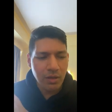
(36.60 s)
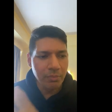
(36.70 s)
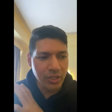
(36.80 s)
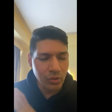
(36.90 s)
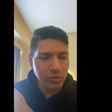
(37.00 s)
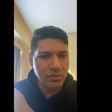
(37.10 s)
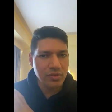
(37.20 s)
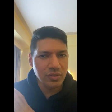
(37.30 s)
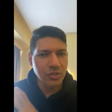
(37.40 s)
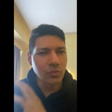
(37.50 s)

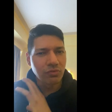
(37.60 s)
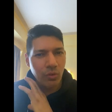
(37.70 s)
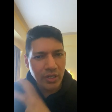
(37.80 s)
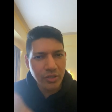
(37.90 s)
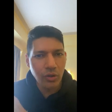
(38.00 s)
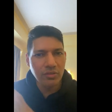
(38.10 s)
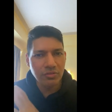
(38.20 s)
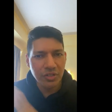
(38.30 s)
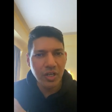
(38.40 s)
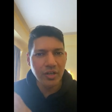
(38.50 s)
because you've only
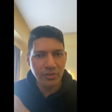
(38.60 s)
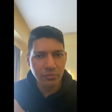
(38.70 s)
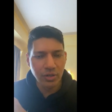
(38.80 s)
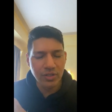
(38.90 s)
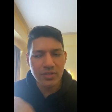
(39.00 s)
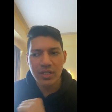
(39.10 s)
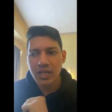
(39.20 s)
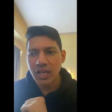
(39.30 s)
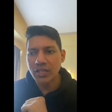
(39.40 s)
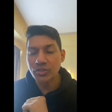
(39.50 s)
got 300 words
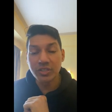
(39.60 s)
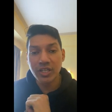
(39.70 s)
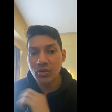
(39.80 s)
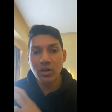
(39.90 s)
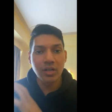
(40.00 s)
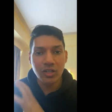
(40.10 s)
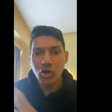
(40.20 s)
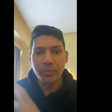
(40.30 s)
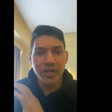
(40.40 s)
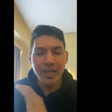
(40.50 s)
and you cannot
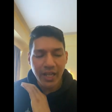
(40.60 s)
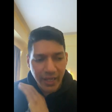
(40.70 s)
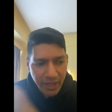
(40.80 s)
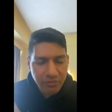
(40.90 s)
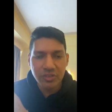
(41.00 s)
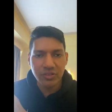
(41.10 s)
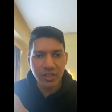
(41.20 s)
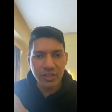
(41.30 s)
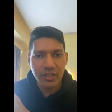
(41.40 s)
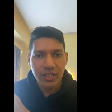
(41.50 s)
accommodate
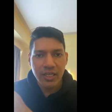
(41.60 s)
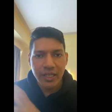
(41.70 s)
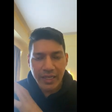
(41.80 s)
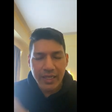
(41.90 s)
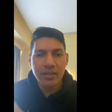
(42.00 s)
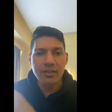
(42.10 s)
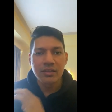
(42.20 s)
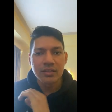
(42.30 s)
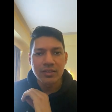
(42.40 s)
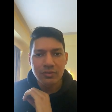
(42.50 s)
everything
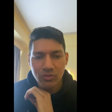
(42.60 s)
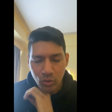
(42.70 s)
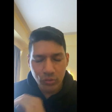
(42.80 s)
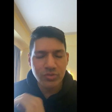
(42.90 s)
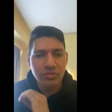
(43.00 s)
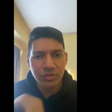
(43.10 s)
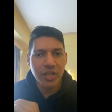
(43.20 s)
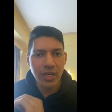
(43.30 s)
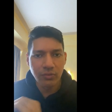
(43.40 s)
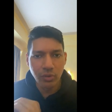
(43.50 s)
in those
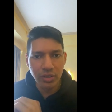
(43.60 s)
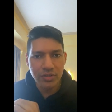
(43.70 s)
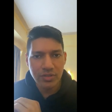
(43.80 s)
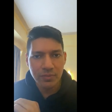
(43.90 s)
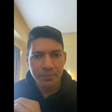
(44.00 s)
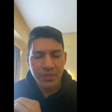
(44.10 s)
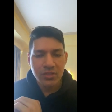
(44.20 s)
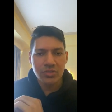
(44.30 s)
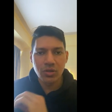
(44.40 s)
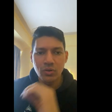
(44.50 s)
300 words.
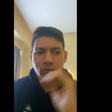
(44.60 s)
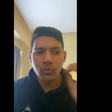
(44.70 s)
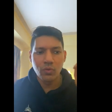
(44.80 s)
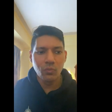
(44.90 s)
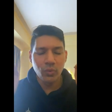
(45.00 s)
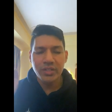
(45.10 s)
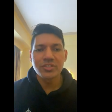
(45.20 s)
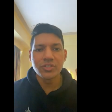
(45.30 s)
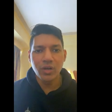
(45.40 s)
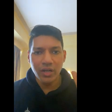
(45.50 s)
So
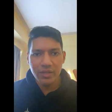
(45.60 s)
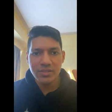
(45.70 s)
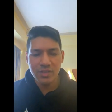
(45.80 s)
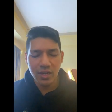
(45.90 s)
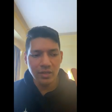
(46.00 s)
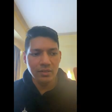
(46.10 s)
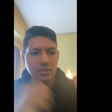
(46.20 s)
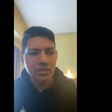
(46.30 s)
once you understand